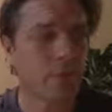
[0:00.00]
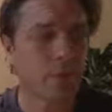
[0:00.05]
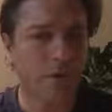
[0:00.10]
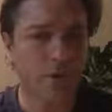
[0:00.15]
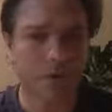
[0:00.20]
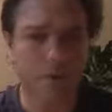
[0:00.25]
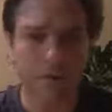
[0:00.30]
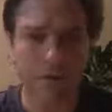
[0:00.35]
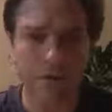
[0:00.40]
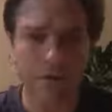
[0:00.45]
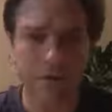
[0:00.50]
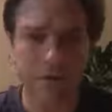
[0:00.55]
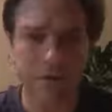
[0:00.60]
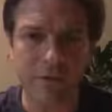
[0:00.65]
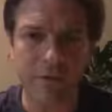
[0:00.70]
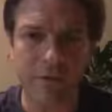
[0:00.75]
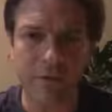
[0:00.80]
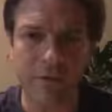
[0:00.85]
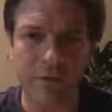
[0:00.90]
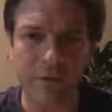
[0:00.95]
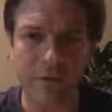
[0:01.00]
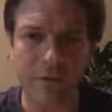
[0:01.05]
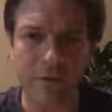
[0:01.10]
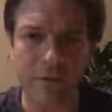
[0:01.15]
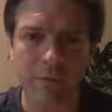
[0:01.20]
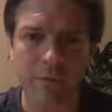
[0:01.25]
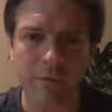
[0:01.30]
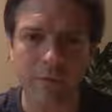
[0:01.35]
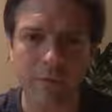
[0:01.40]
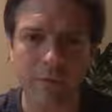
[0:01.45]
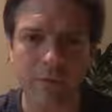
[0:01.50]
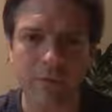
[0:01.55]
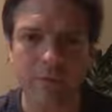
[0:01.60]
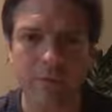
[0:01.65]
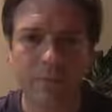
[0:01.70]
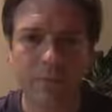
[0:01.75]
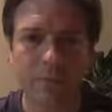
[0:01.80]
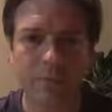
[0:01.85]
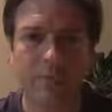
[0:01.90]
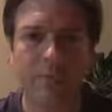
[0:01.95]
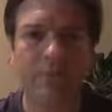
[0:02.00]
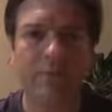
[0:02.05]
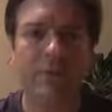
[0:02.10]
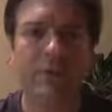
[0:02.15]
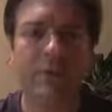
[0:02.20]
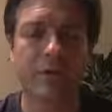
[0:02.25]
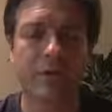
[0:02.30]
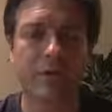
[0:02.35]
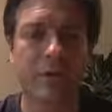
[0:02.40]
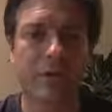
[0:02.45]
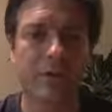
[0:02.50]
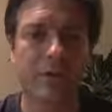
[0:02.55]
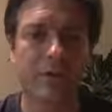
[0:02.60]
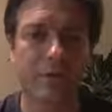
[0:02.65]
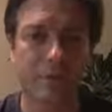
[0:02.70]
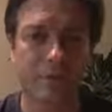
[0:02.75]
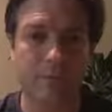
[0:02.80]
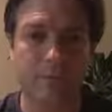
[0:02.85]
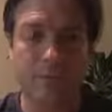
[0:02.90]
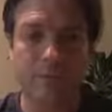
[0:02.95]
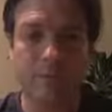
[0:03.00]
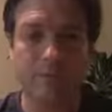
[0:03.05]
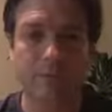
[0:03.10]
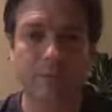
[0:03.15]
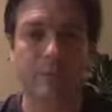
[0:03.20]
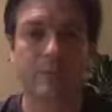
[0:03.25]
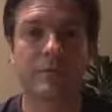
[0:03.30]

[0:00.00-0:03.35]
constantly searching for something because you perceive right now to be